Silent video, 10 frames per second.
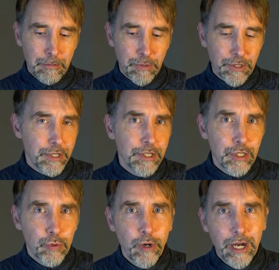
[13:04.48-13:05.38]
But this
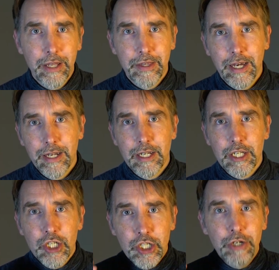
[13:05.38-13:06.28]
is where that
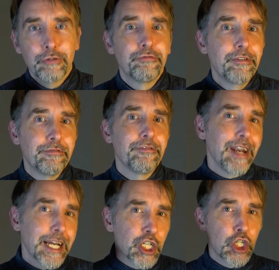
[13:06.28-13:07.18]
self
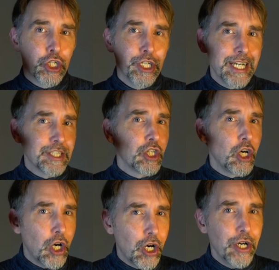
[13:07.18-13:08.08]
reflection as the
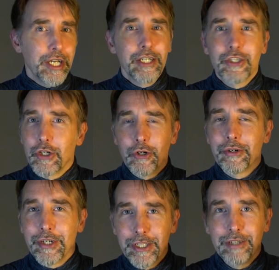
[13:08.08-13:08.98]
highest
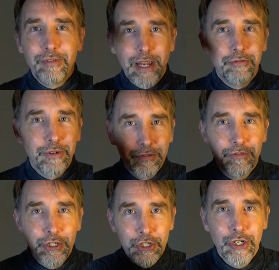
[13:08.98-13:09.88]
cognitive level of
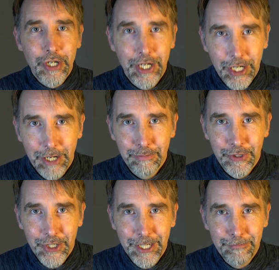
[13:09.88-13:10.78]
desire
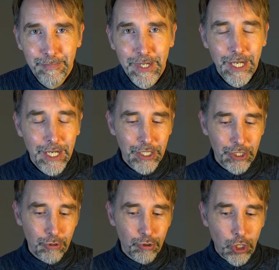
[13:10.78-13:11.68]
comes in.
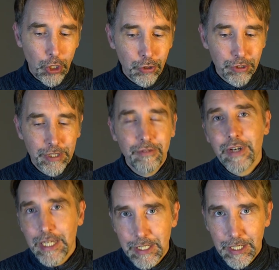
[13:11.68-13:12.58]
So,
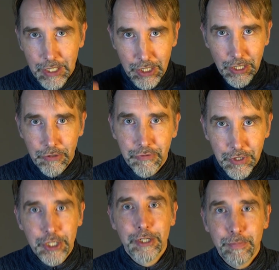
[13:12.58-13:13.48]
cultivating self
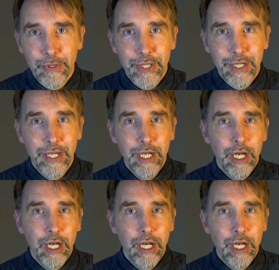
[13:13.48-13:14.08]
discipline,